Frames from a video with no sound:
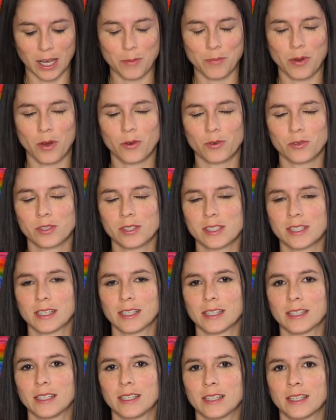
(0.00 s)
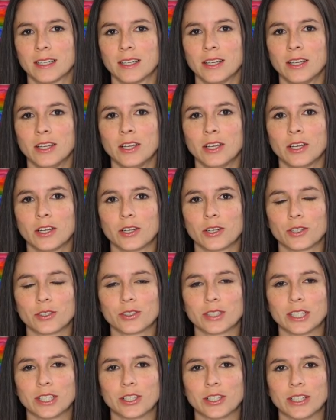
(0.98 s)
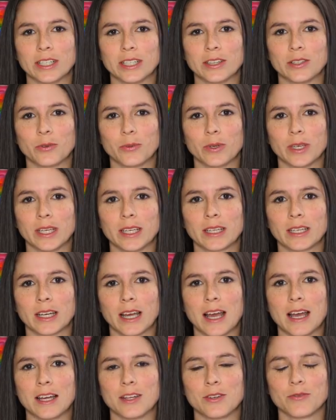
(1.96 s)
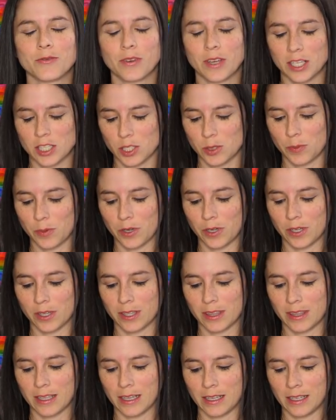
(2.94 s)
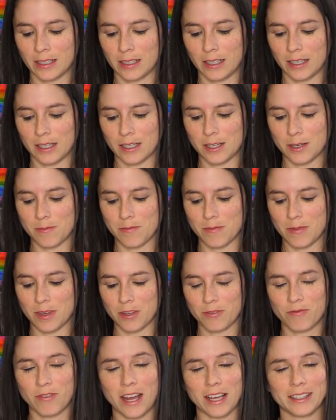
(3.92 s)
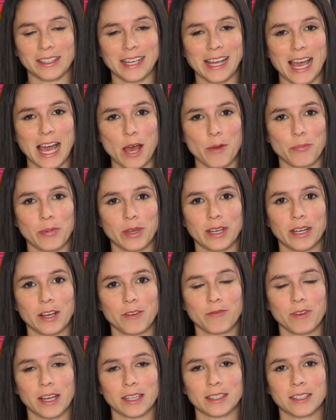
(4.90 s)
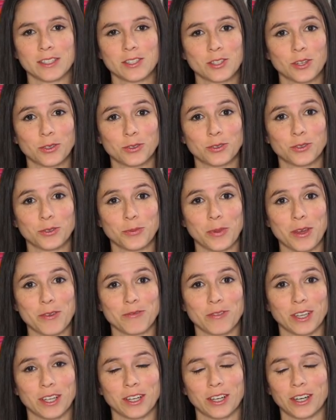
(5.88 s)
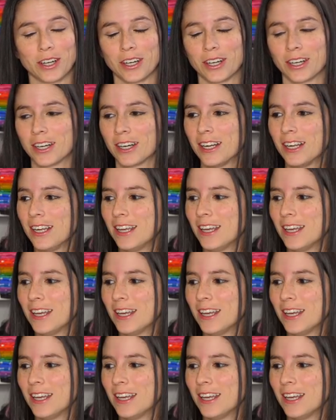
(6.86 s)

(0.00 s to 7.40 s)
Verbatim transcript: I posted earlier in the week on Facebook that um, it finally happened. I finally sewed through my finger.